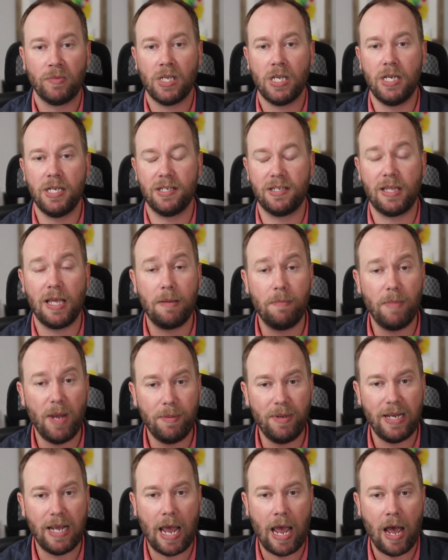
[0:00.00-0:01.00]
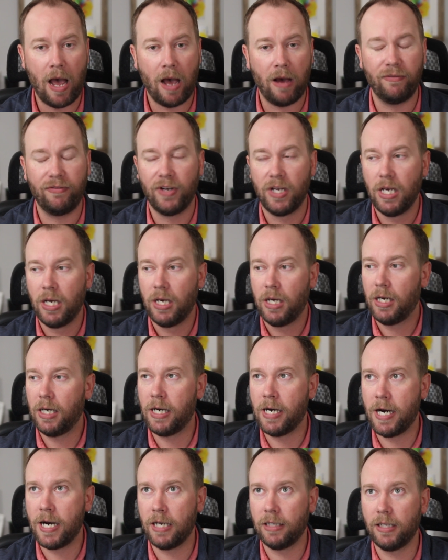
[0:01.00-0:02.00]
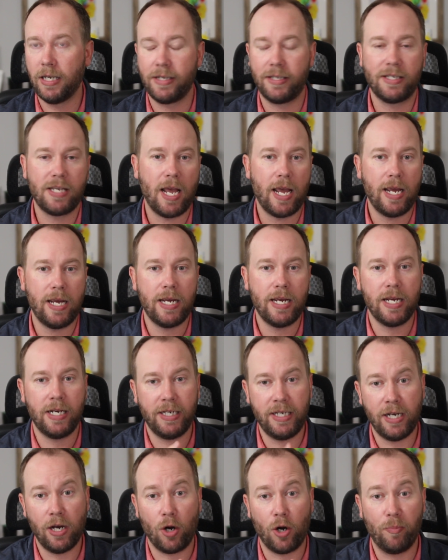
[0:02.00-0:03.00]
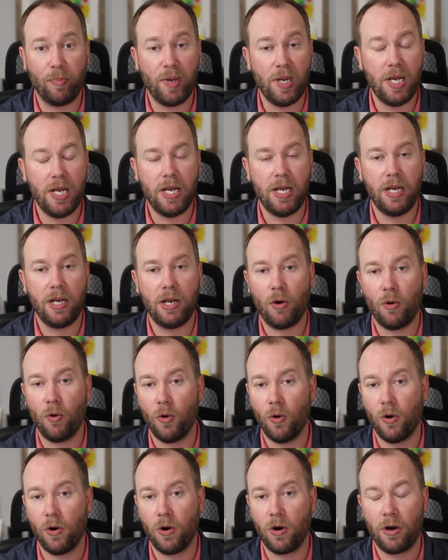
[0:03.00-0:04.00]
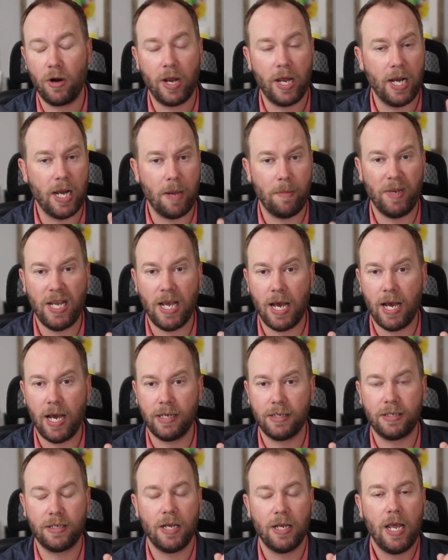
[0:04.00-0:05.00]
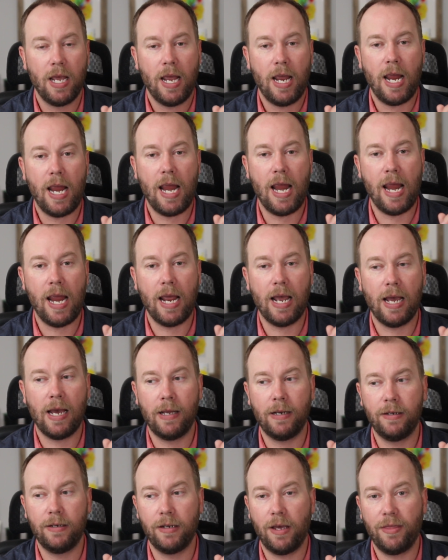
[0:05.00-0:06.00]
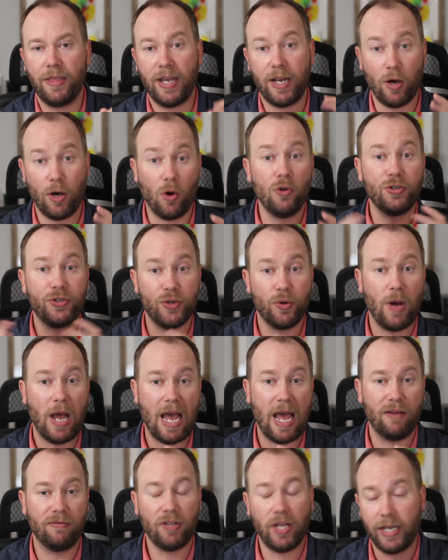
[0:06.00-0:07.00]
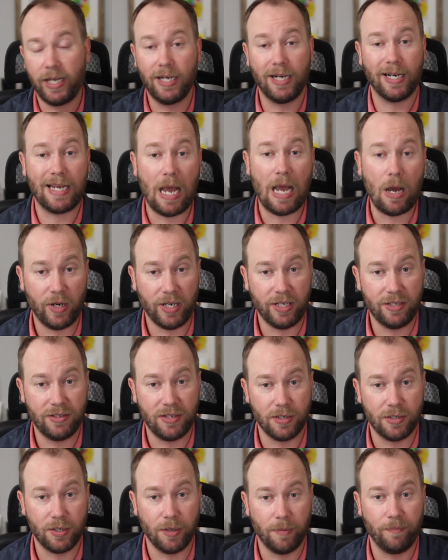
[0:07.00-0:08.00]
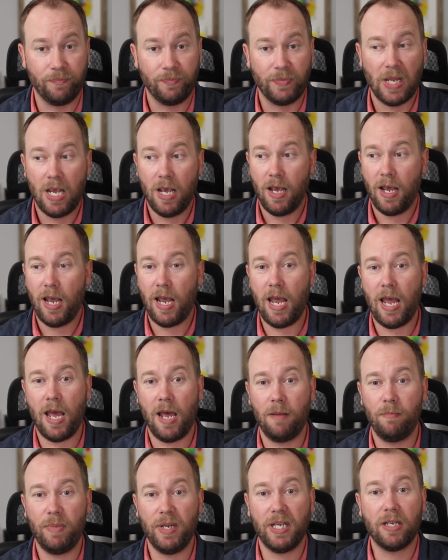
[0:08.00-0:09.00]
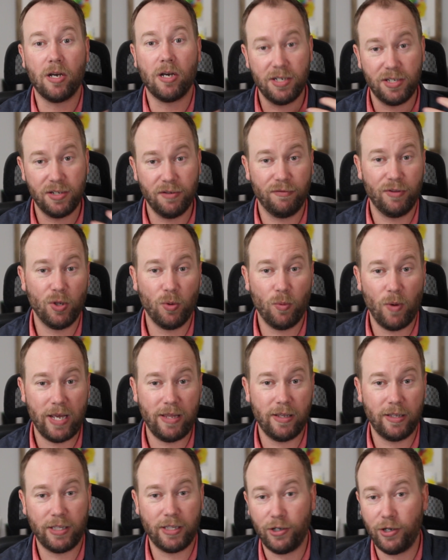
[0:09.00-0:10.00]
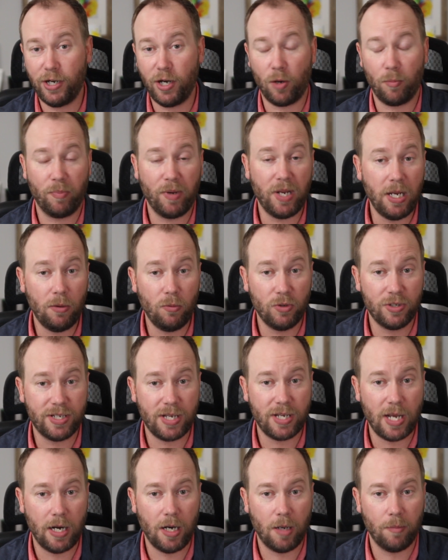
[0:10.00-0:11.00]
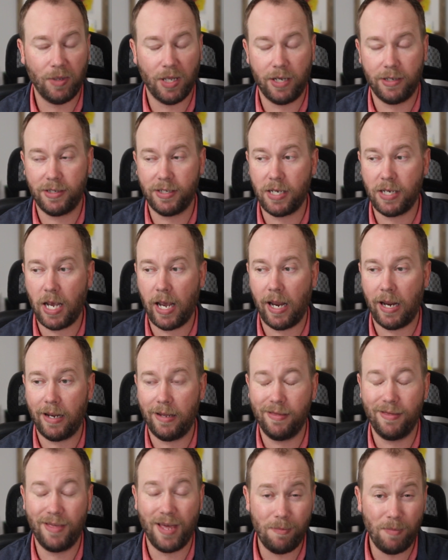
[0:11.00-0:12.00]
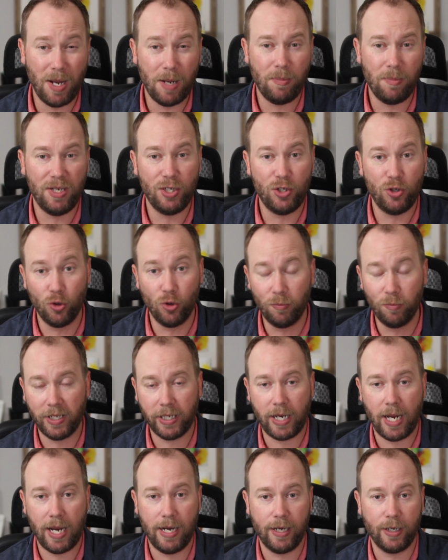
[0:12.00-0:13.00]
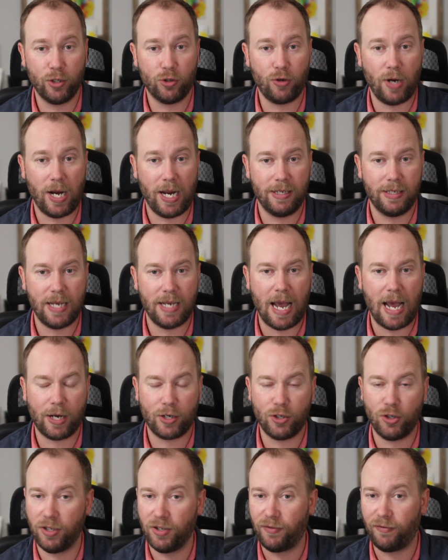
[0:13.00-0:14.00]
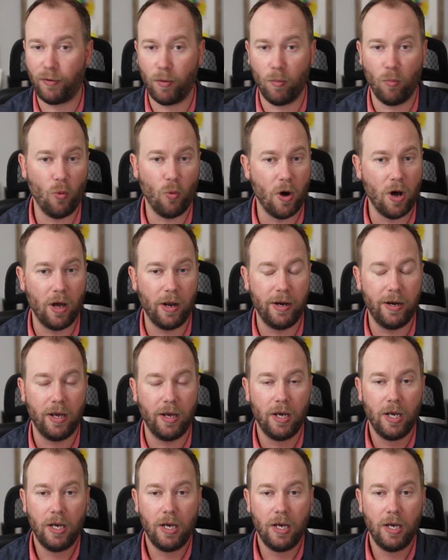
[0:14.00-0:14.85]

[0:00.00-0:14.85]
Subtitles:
is they maybe have, let's say, an ERP or an MES, and they also have like an accounting system. And because of the way that their ERP was set up, let's say, they may be duplicating transactions from one